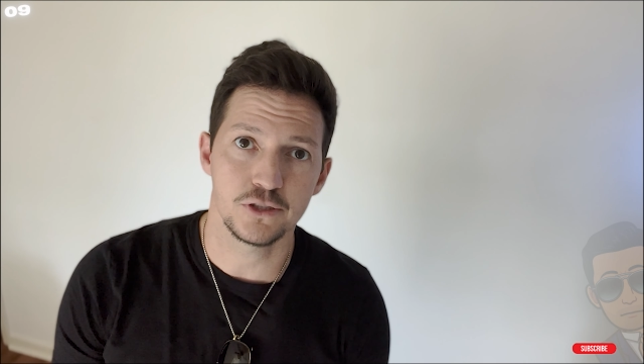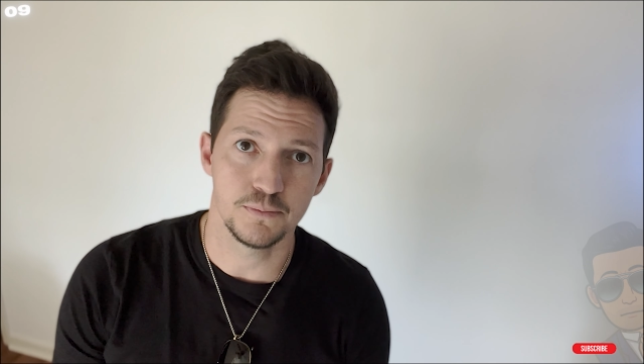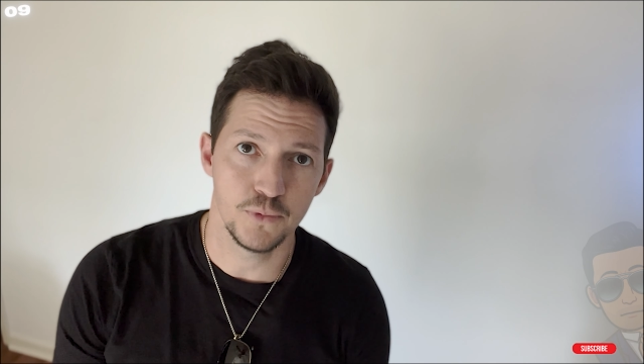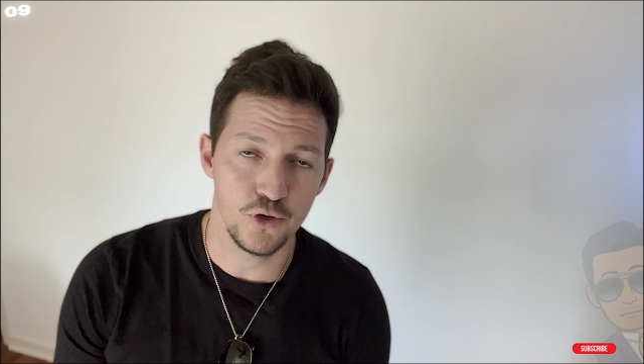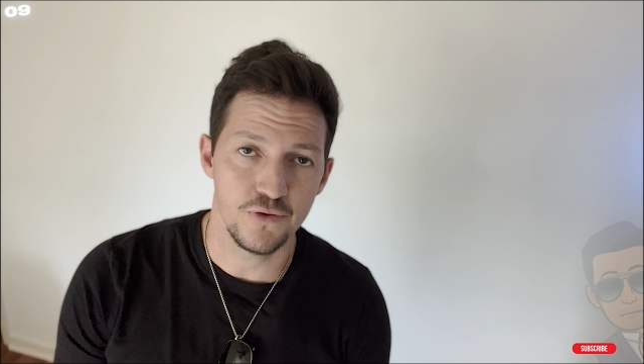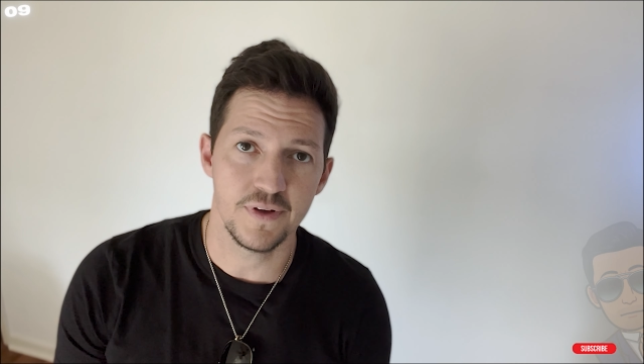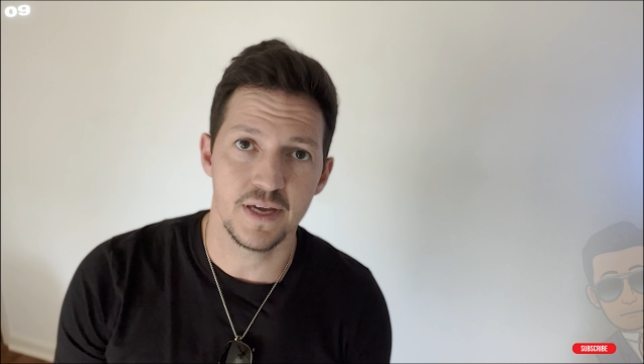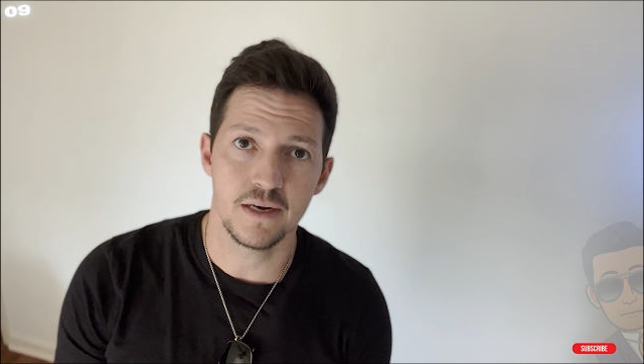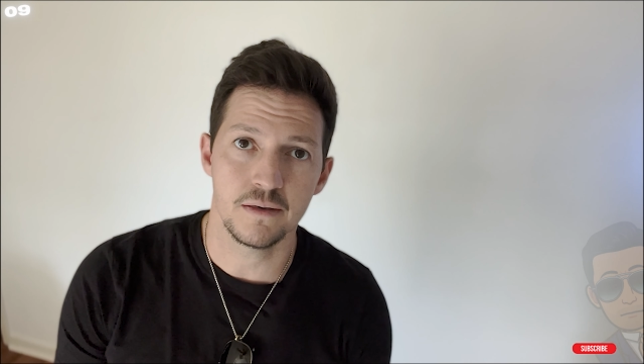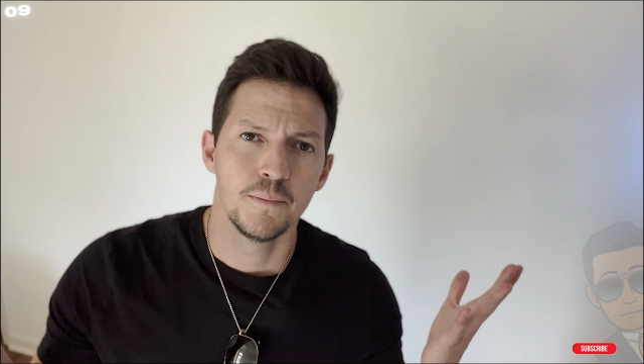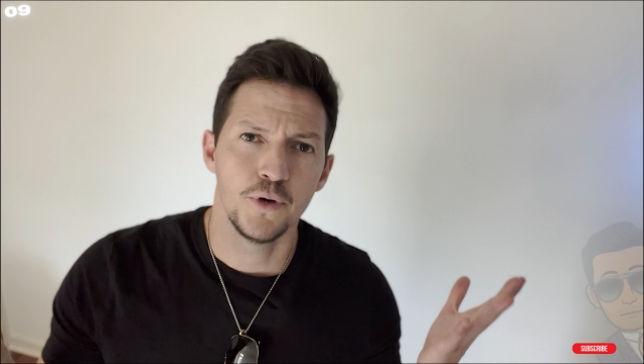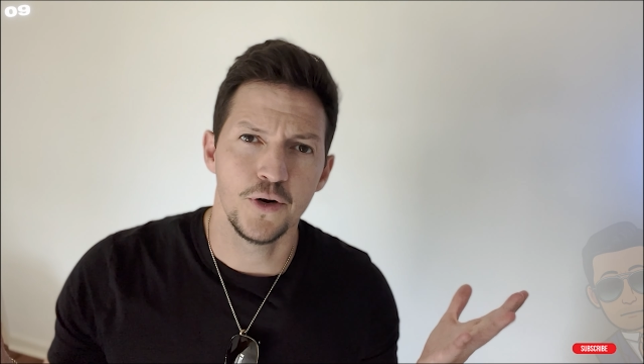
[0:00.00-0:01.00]
move
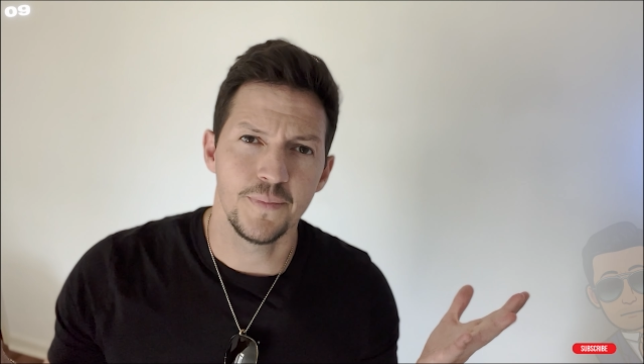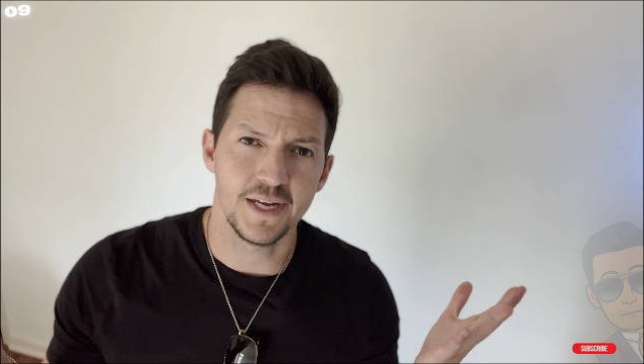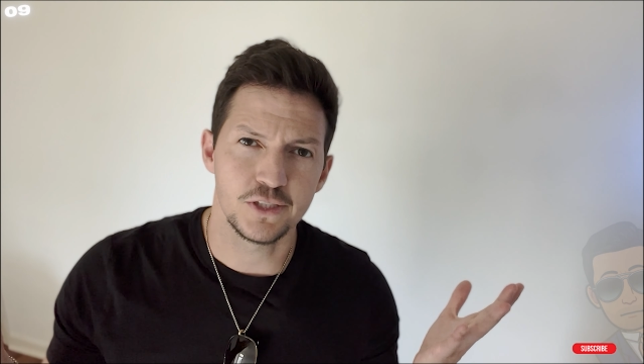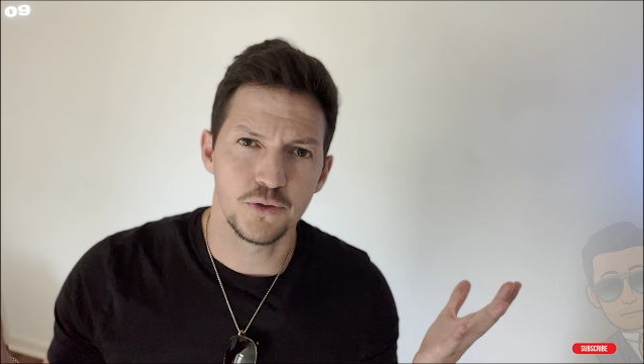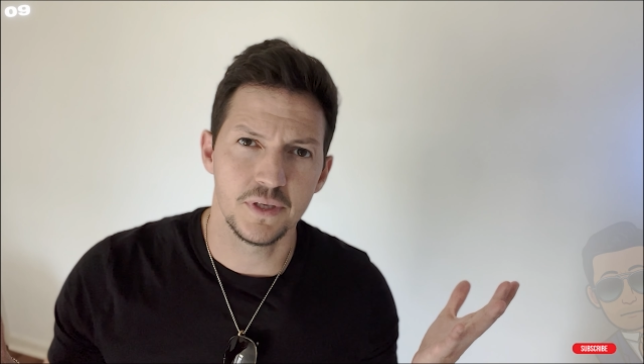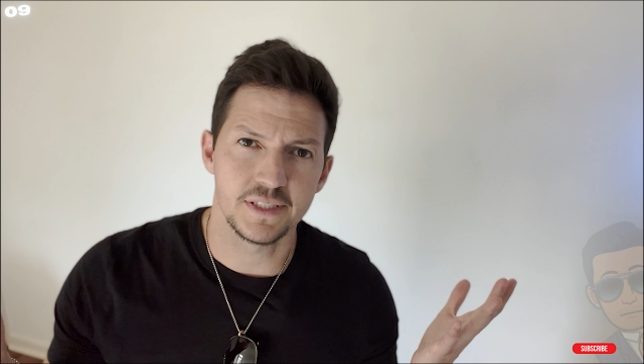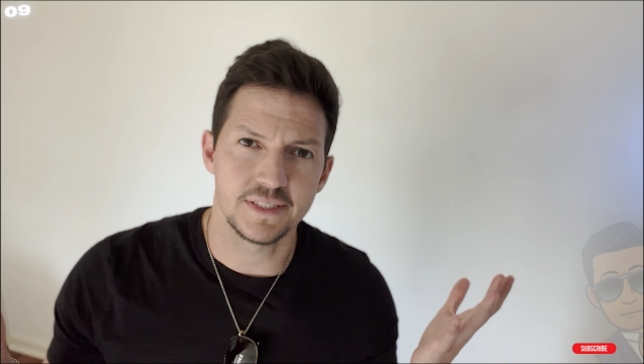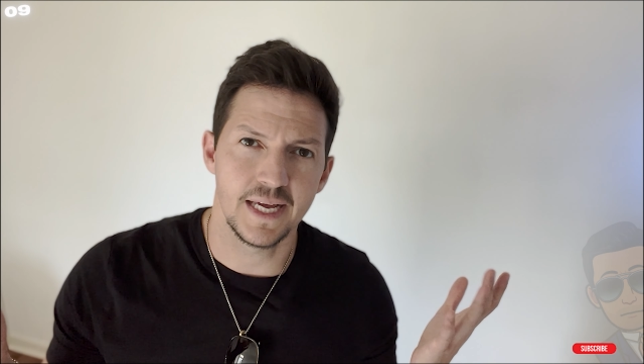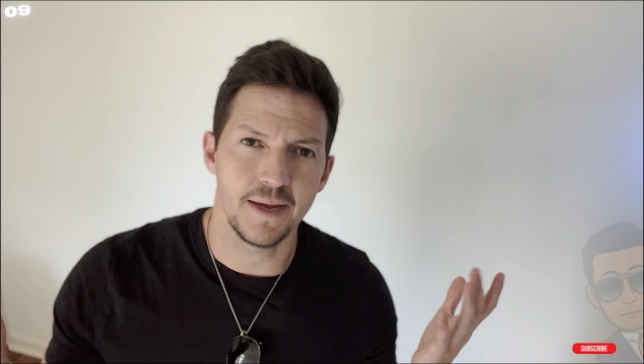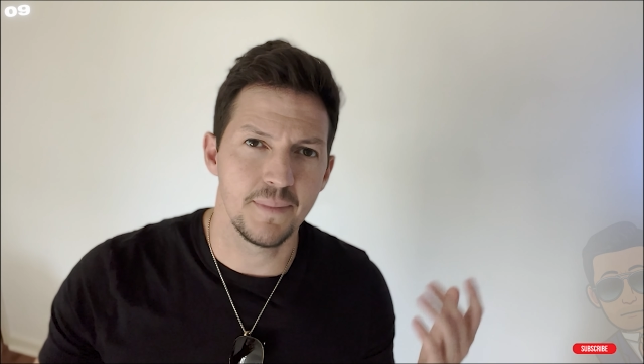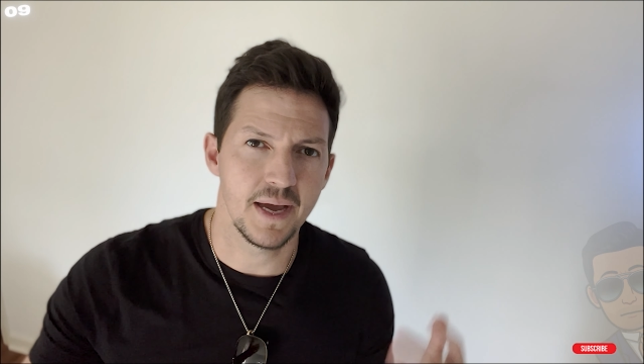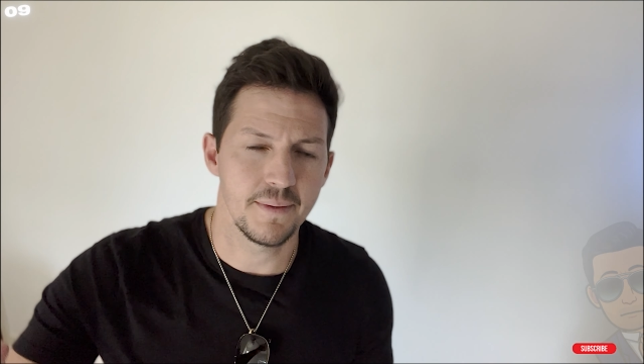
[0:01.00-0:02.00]
in. Boom, that's real
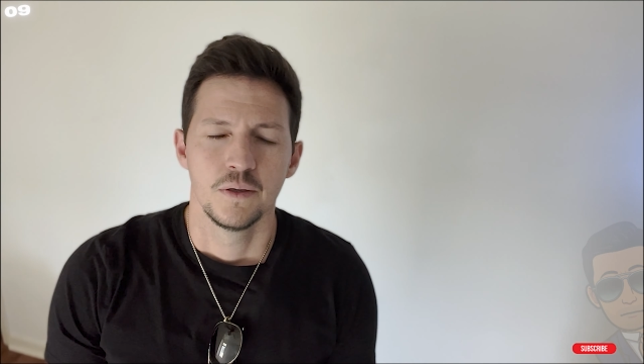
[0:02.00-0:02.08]
estate, baby.